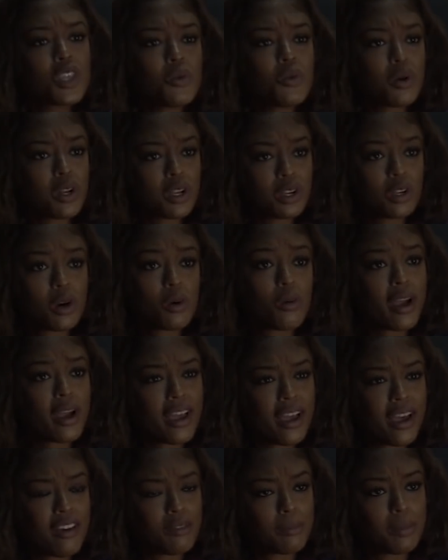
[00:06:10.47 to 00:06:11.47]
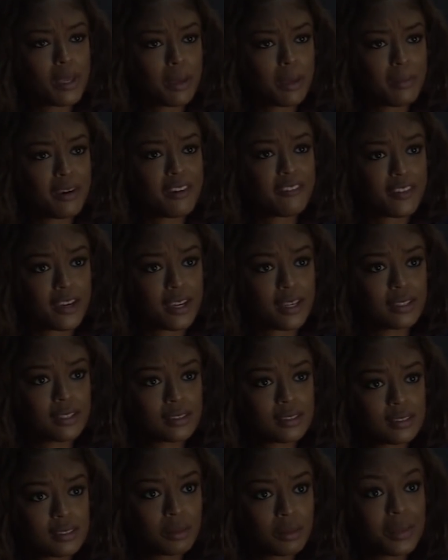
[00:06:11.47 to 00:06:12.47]
You want to know why I haven't paid my
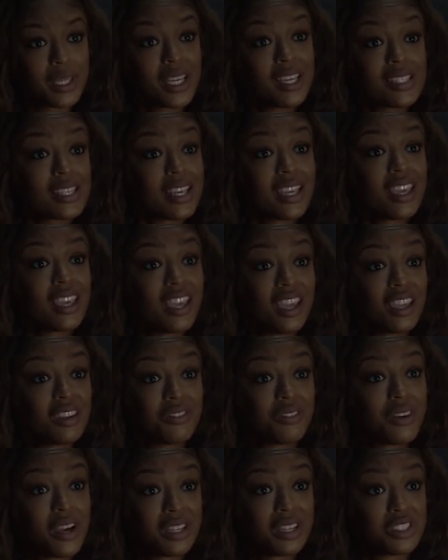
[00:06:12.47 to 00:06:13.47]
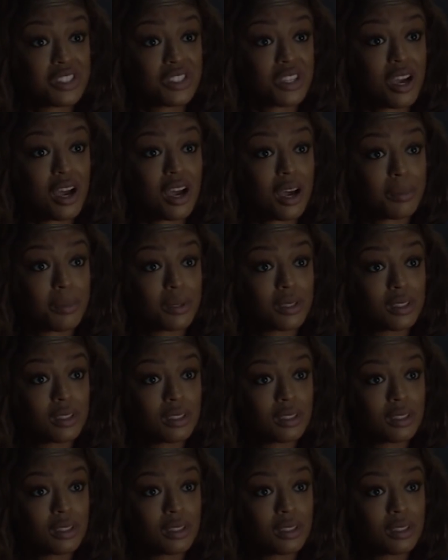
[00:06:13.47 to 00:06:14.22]
fines? Because I can't find a job.